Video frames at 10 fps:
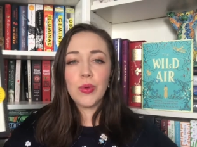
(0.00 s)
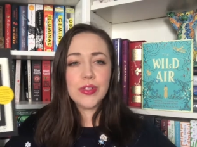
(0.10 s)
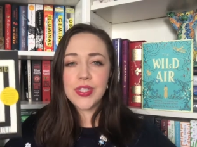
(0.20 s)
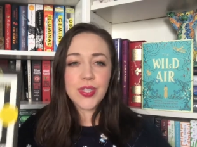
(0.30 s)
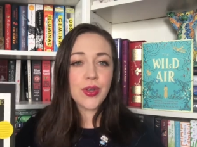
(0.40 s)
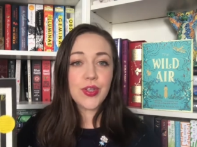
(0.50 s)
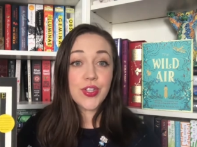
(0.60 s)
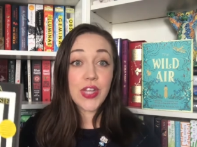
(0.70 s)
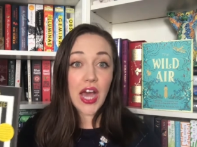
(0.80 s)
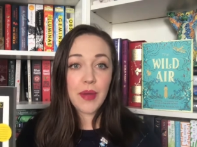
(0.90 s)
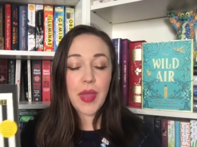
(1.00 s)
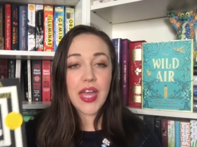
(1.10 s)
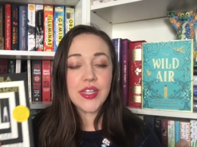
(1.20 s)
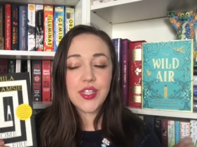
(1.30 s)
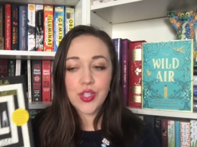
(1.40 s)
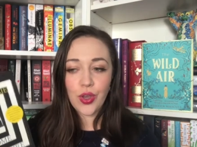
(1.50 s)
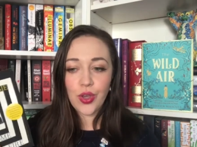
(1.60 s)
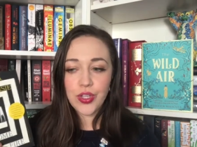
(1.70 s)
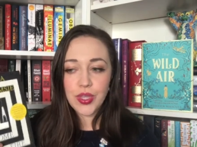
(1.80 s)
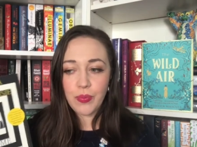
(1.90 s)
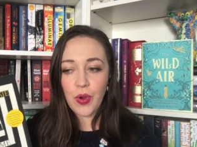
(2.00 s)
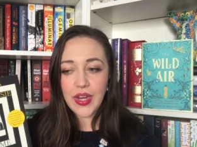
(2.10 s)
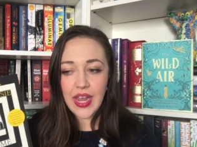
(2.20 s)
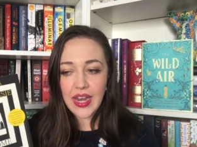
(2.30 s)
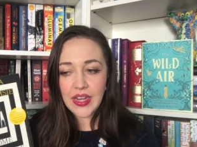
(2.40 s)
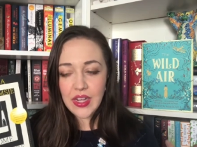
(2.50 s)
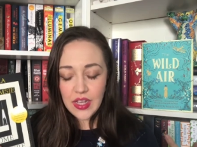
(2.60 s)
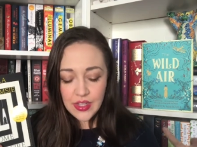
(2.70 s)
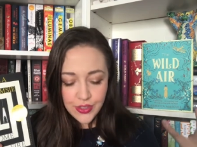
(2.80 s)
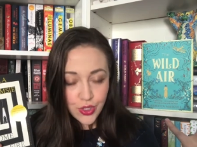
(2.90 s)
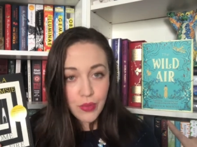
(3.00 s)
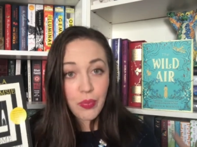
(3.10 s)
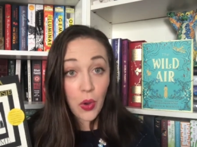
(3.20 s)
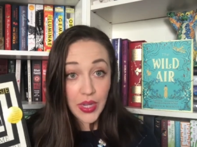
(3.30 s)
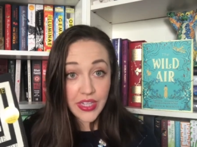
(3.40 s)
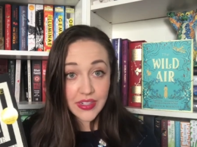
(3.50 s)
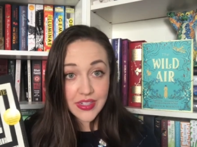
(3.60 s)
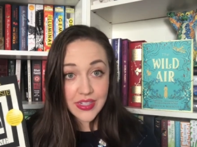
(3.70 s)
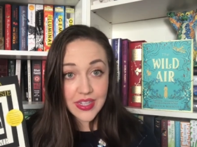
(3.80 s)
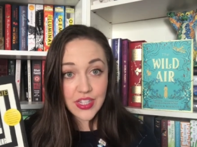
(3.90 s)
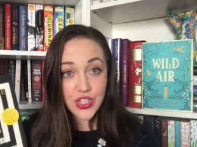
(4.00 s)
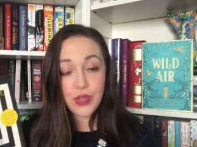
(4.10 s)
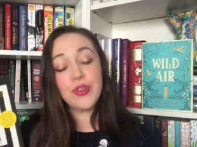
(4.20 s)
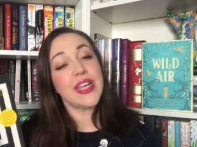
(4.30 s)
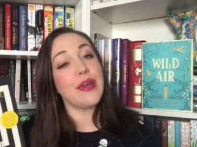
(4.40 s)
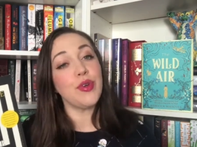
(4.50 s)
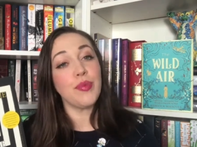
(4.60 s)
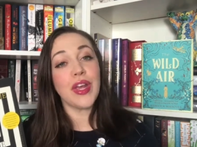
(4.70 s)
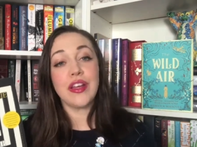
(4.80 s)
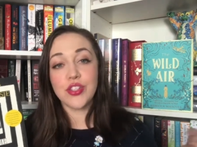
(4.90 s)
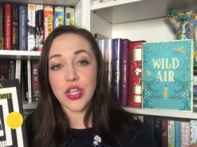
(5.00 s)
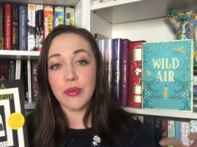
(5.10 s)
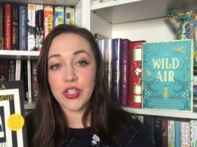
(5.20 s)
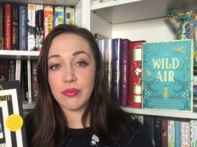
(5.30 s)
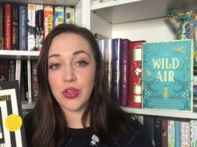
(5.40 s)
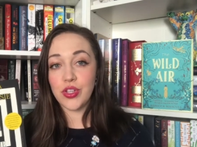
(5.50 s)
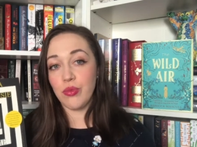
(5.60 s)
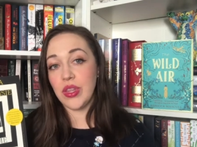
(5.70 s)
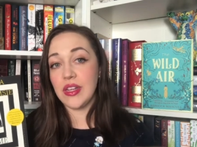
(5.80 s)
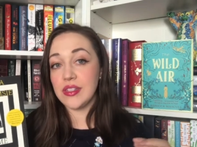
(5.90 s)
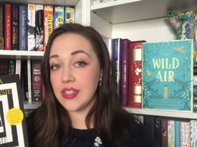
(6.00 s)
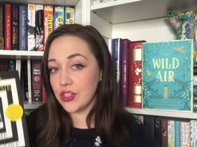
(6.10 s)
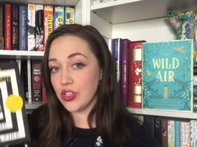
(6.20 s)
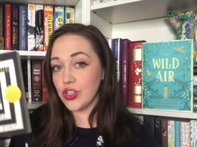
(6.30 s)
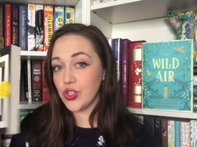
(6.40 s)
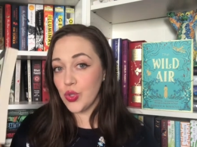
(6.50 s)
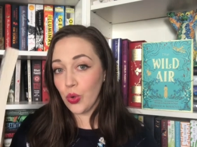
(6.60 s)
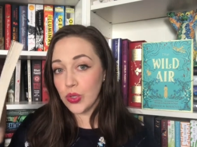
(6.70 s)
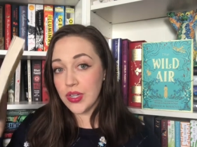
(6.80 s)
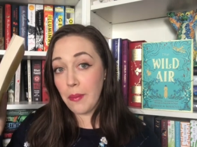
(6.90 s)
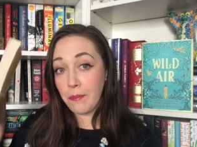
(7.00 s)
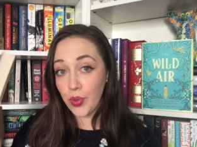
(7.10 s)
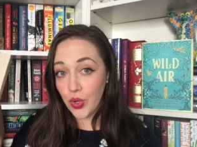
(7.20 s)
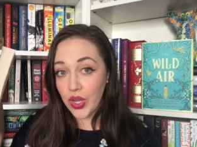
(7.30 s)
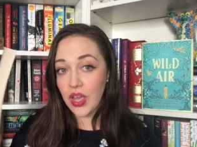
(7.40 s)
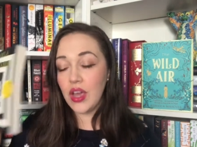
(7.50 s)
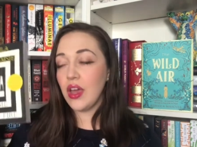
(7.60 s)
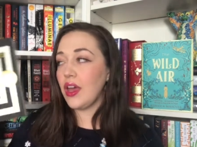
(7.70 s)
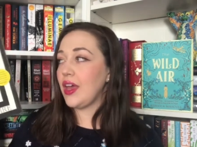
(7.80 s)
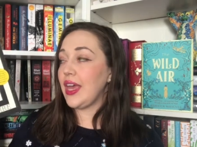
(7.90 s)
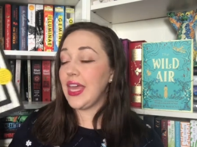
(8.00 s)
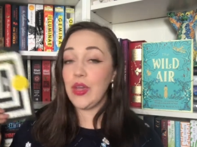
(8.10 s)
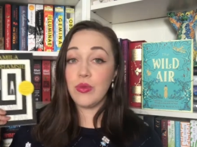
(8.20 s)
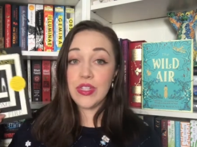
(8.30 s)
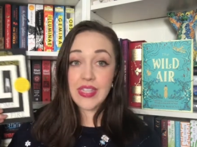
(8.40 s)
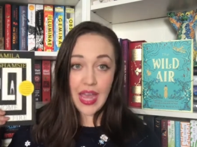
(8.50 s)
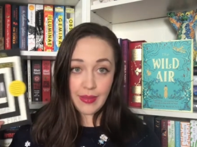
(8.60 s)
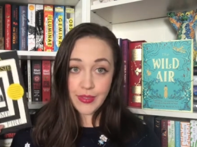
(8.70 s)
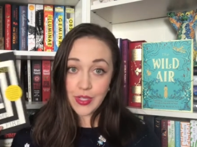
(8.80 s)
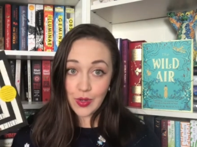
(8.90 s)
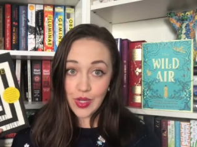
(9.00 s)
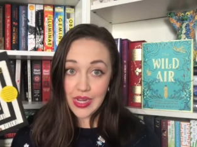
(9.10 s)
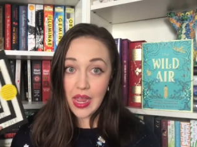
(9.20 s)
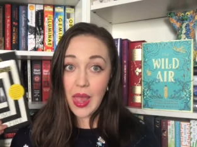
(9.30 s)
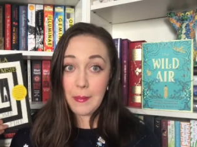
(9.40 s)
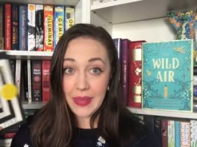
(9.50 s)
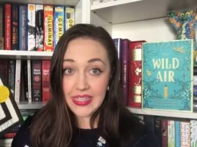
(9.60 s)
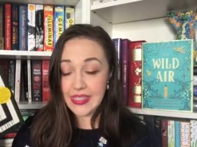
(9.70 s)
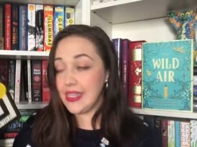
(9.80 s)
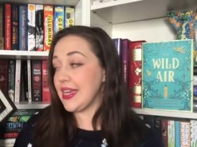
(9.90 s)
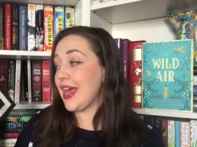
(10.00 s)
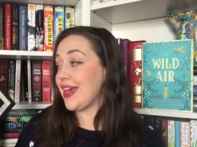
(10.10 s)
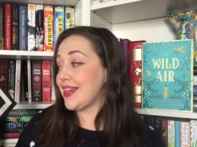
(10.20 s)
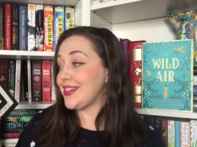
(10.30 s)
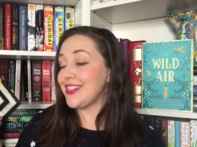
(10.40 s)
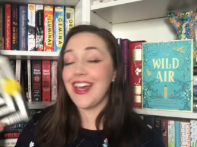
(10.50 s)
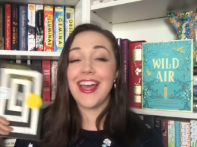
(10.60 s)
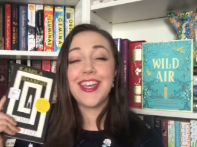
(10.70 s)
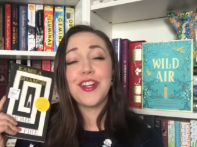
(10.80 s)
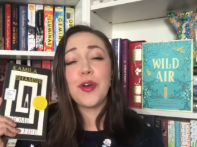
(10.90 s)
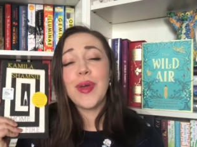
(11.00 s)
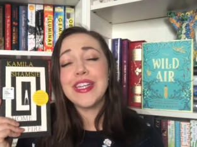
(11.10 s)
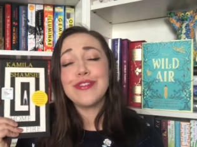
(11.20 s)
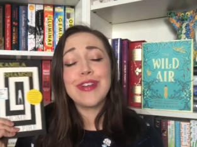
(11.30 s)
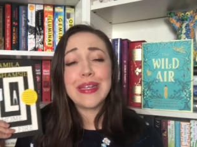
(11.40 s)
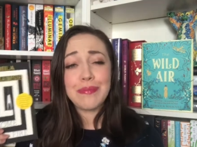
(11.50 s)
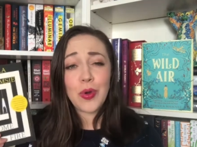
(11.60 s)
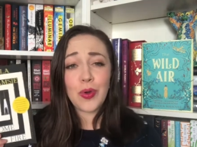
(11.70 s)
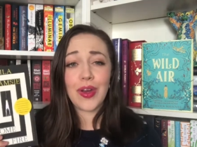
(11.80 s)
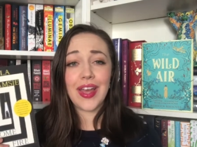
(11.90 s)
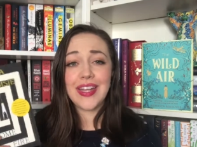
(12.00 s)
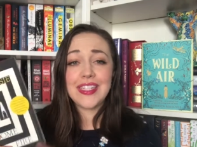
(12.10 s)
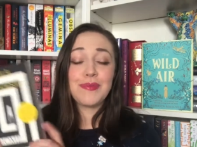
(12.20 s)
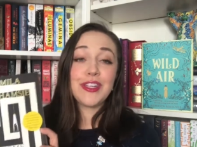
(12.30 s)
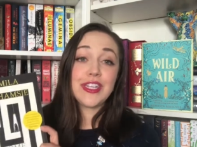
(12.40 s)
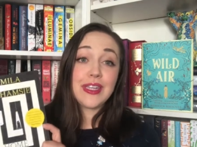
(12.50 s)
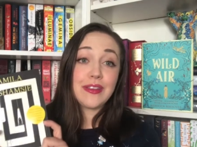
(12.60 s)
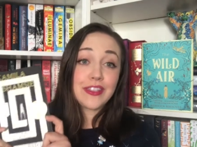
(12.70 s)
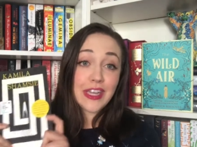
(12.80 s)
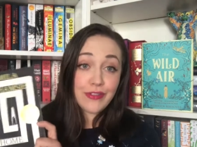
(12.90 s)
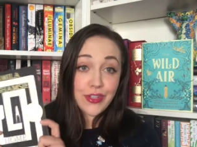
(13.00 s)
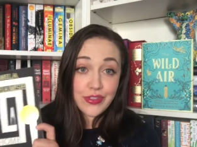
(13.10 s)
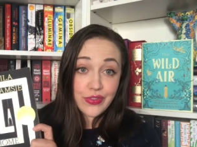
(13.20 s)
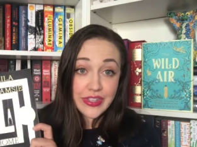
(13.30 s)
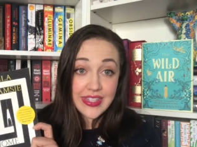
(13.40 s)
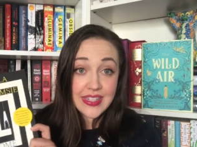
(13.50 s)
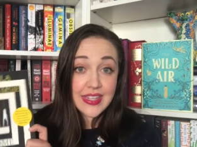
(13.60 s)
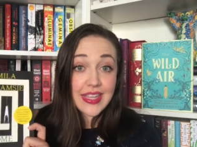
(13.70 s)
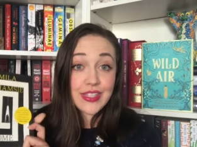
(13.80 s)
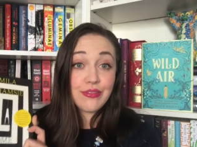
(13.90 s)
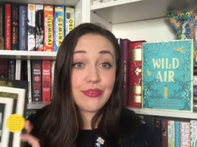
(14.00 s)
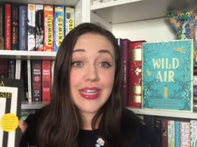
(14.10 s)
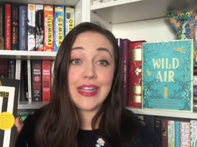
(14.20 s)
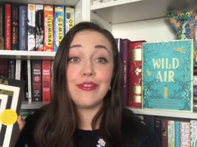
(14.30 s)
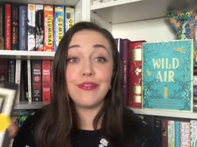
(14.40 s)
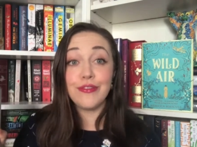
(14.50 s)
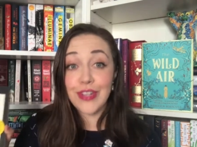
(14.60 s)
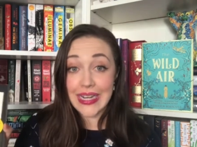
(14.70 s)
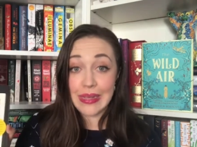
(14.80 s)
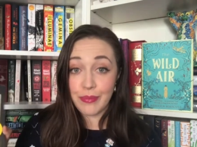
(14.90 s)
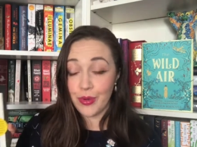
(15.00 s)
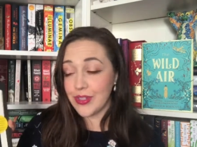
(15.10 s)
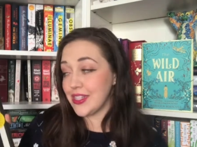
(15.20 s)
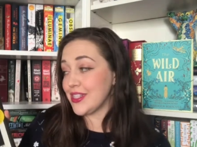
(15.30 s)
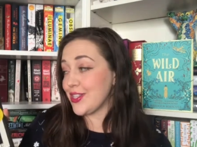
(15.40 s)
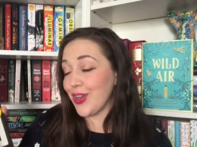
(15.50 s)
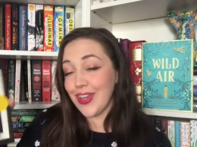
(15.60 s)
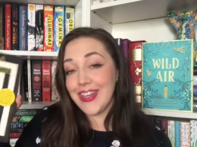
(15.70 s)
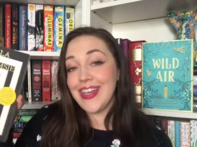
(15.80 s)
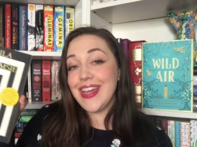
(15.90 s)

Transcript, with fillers: was so sharp and so to the point and so poignant. She was able to bring out so much emotion within such a short book. It was absolutely amazing and I cannot wait to read more and especially diverse voices is really, really important. So